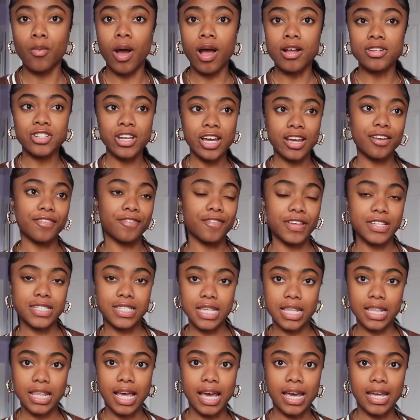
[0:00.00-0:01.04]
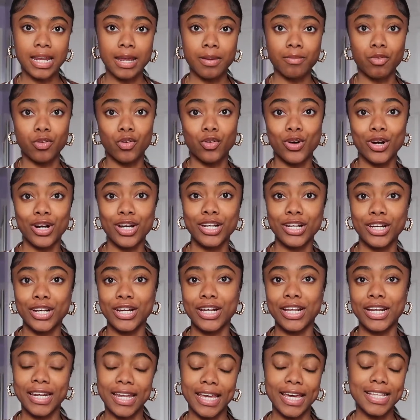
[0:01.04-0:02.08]
I try to fix the lighting. I'm recording during
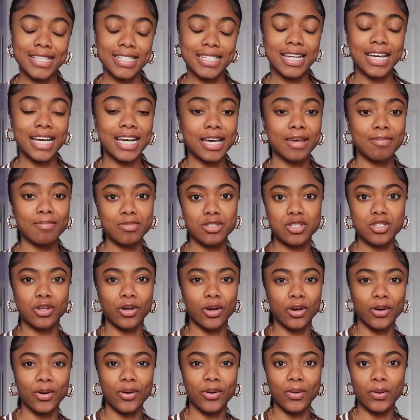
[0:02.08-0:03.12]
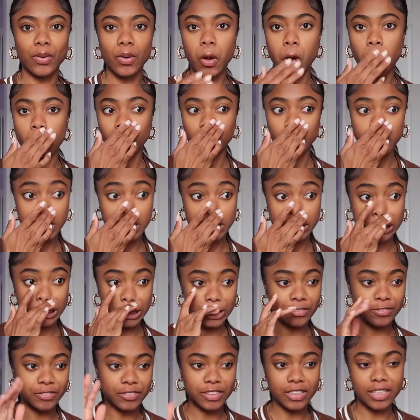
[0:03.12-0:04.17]
the daytime, so hopefully it's
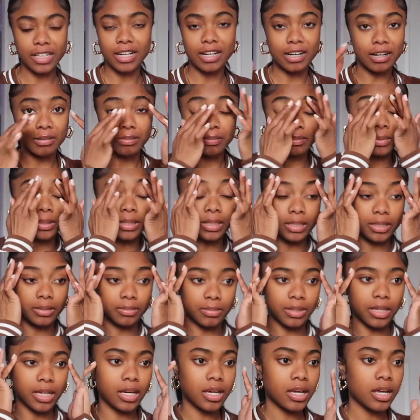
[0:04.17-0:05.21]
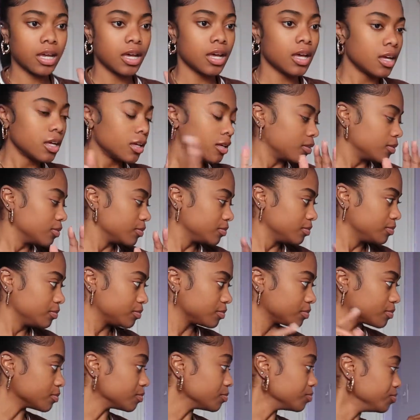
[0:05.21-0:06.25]
good for y'all. But yeah.
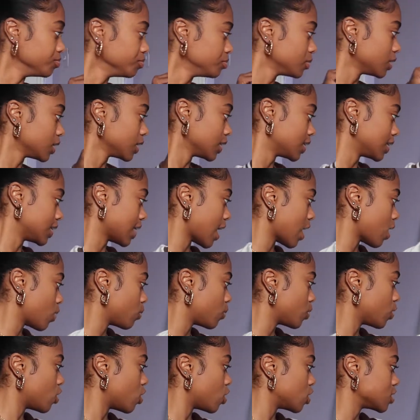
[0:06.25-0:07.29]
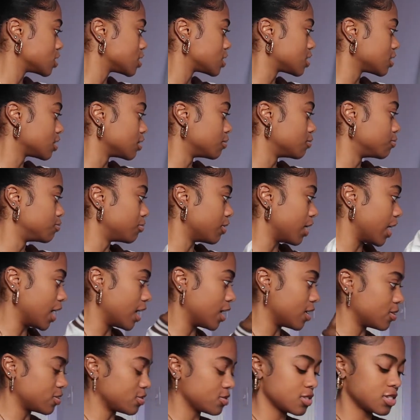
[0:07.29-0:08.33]
Now we're on to
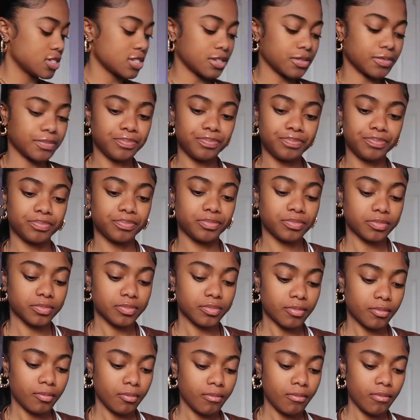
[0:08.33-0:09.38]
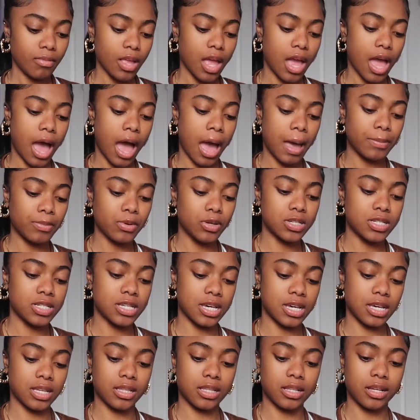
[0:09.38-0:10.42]
brows. I'm
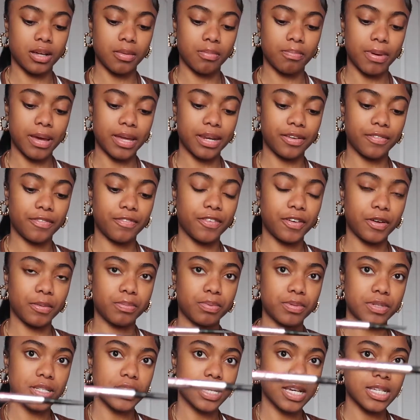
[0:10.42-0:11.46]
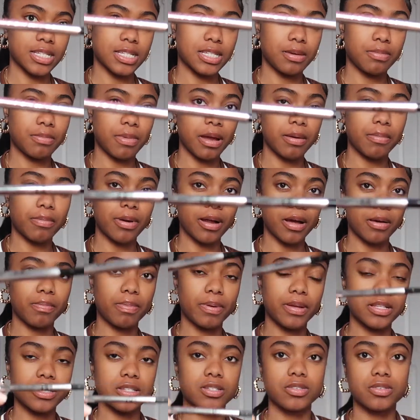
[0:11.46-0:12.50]
using the Benefit Precisely My Brow
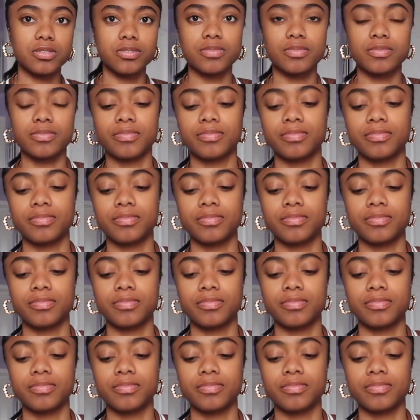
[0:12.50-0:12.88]
Pencil.